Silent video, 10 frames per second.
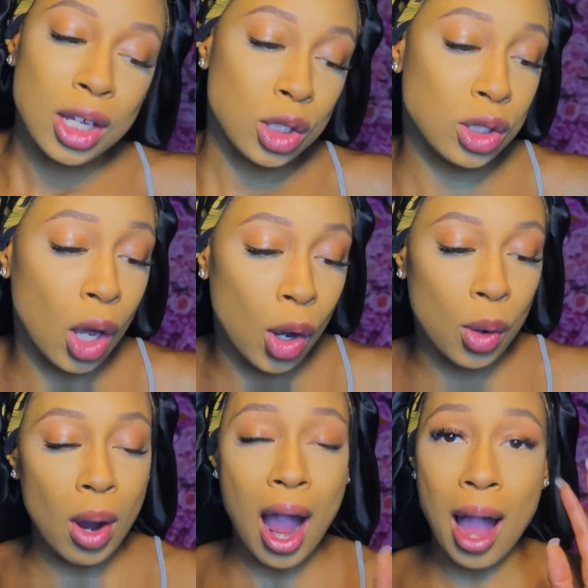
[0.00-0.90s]

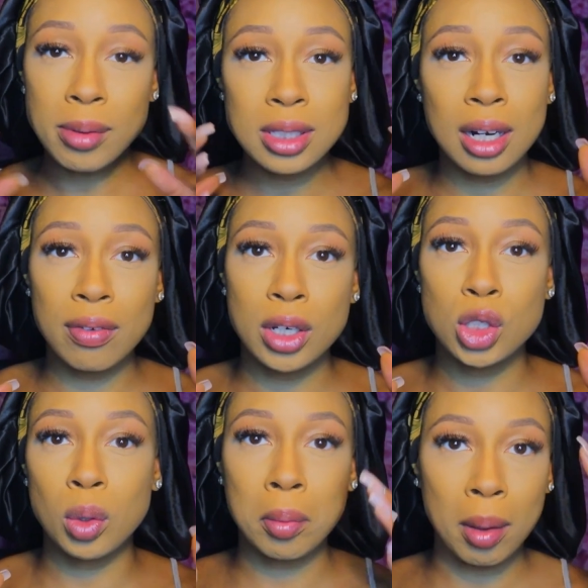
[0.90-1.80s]
So I'm just gonna
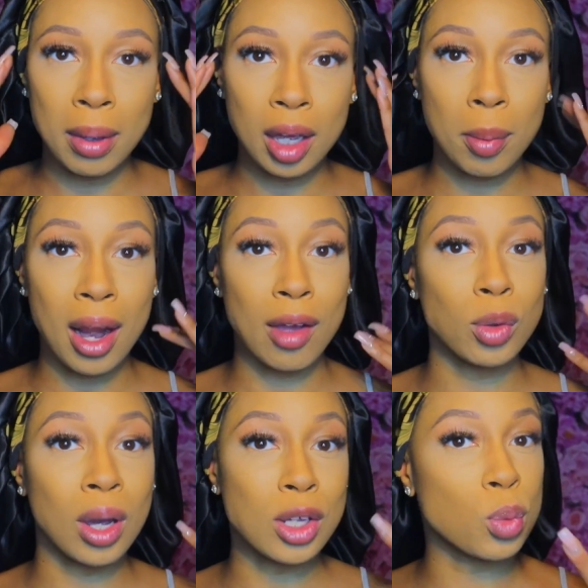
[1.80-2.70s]
finish doing my makeup and have
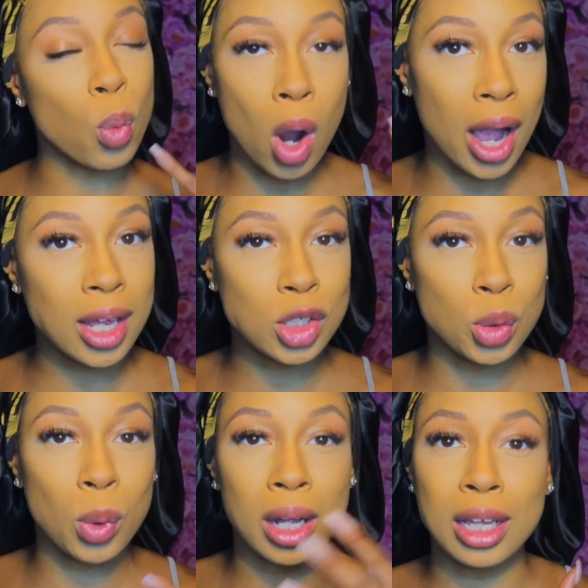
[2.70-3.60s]
you guys
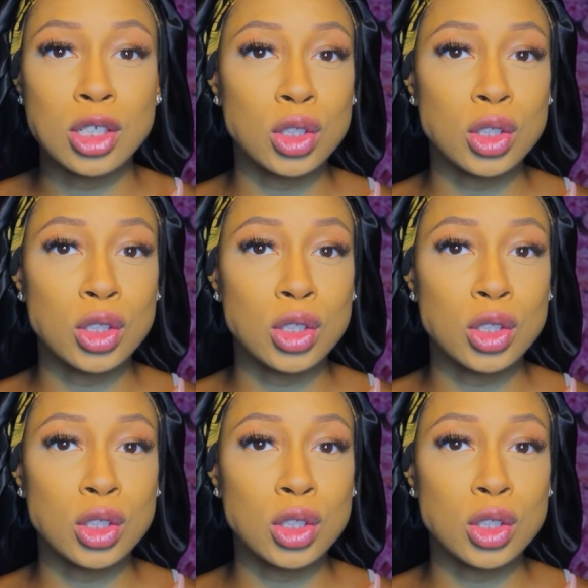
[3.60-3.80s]
watch while I